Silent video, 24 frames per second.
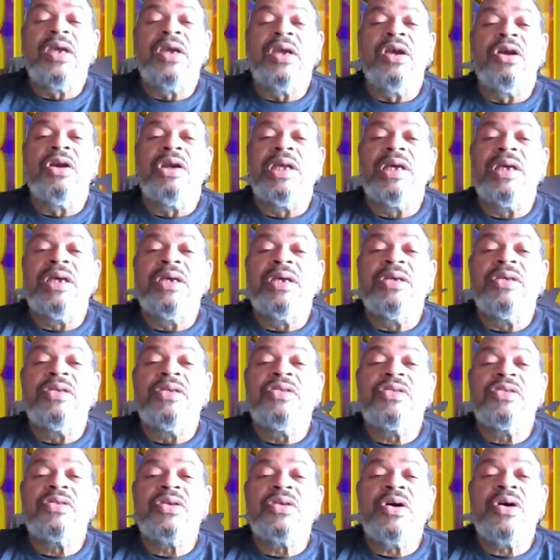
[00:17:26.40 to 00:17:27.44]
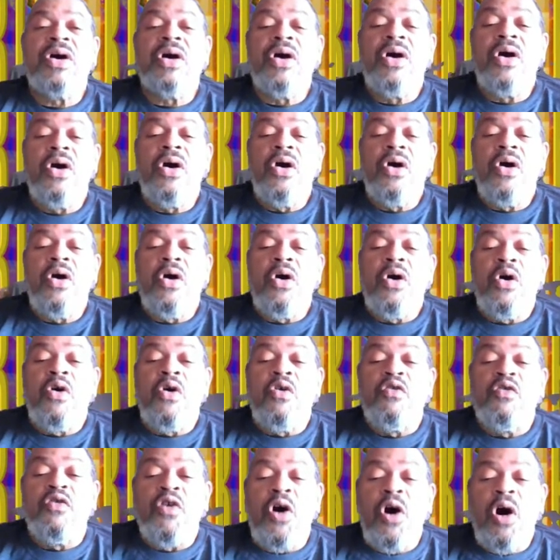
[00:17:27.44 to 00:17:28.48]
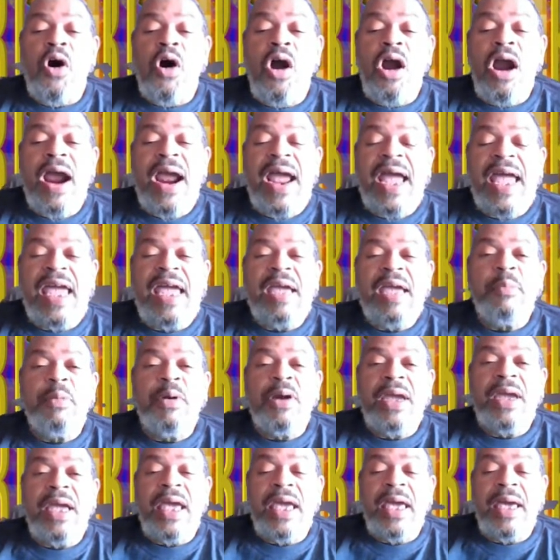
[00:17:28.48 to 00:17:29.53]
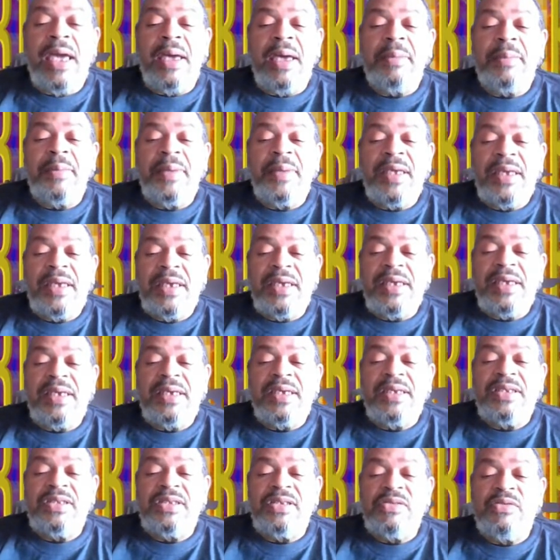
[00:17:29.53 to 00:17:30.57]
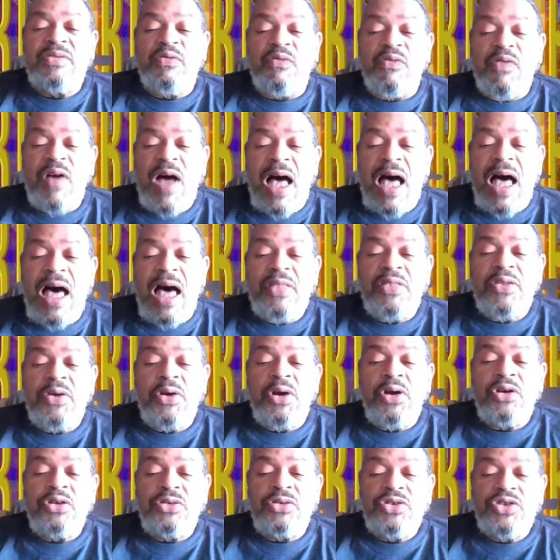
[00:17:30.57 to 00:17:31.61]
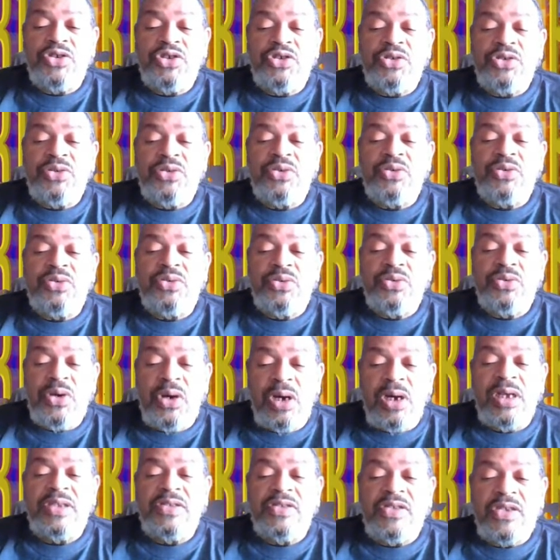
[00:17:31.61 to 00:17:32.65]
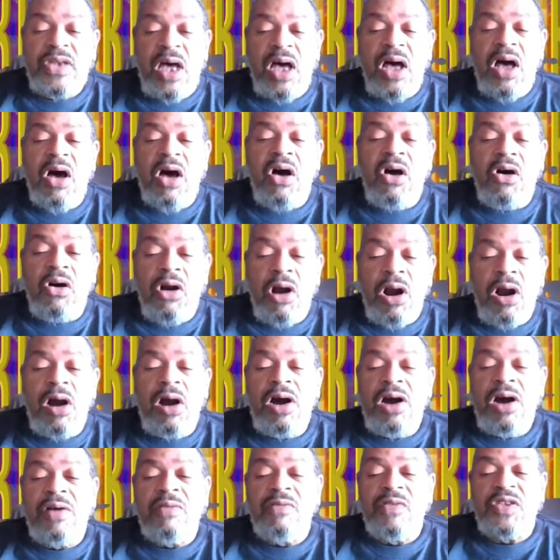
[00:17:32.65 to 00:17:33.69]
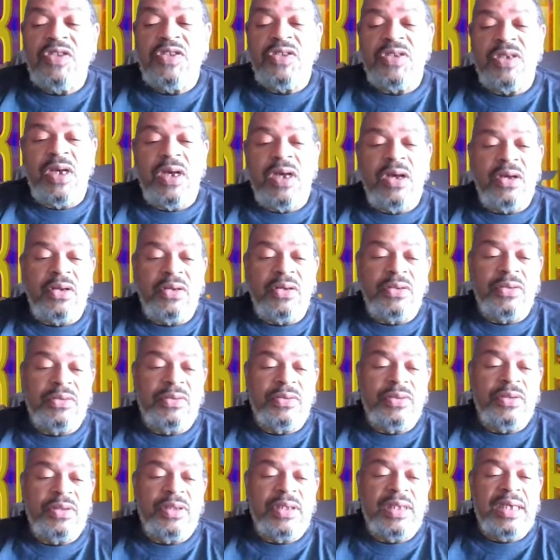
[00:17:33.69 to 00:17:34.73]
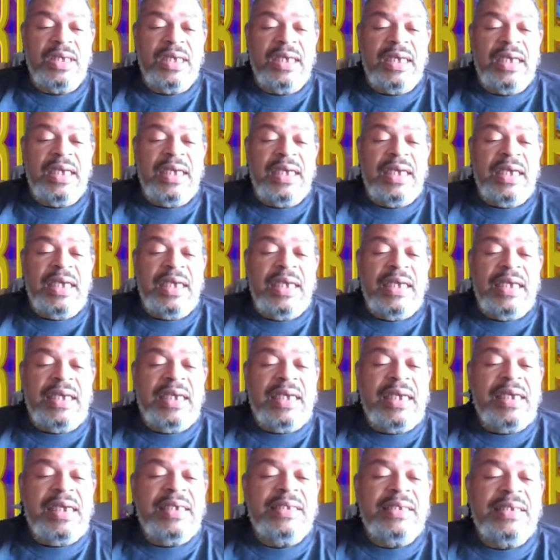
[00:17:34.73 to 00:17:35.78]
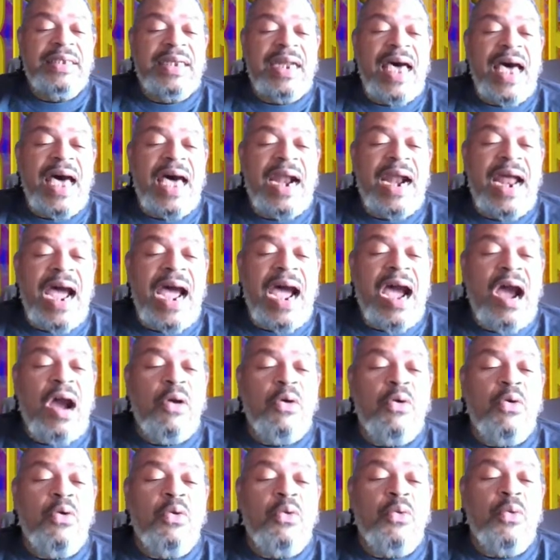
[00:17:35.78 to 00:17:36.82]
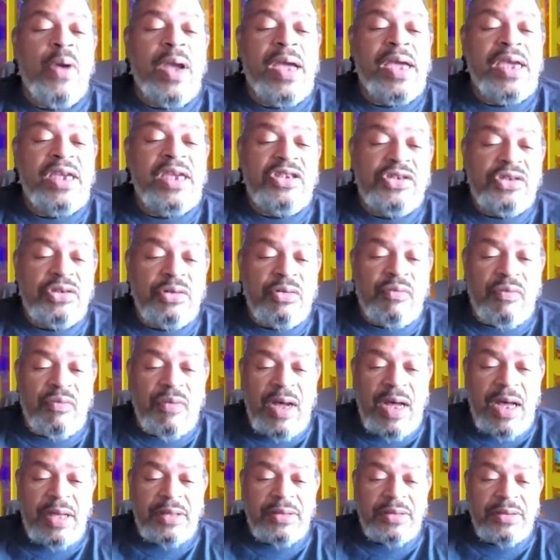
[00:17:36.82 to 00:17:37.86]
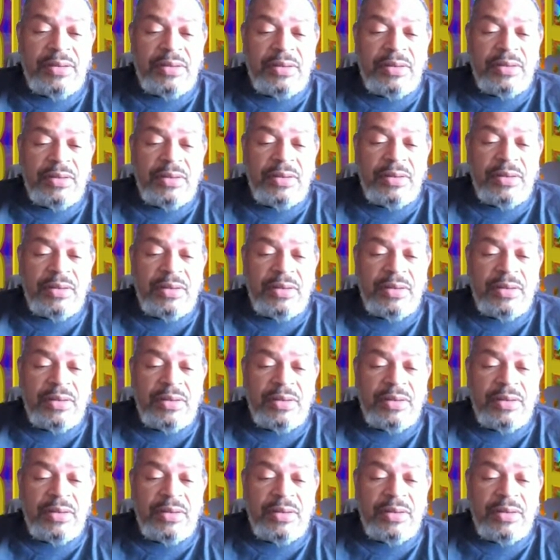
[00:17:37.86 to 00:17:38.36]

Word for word: Here it is. For Abraham is father to us all, or of us all. He is not our racial father.